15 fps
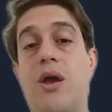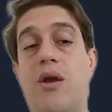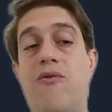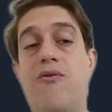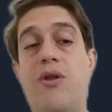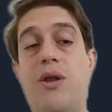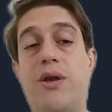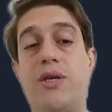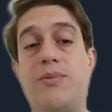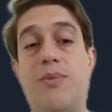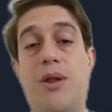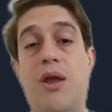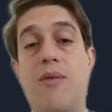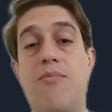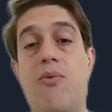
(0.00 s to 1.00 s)
I will
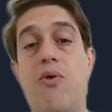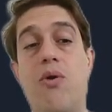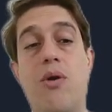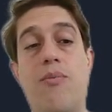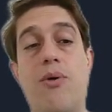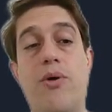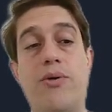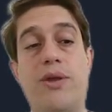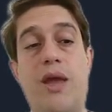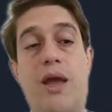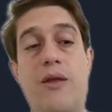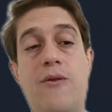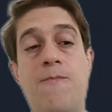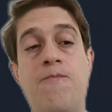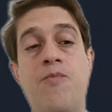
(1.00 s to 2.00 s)
explain more about
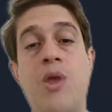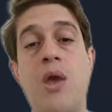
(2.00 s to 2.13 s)
that.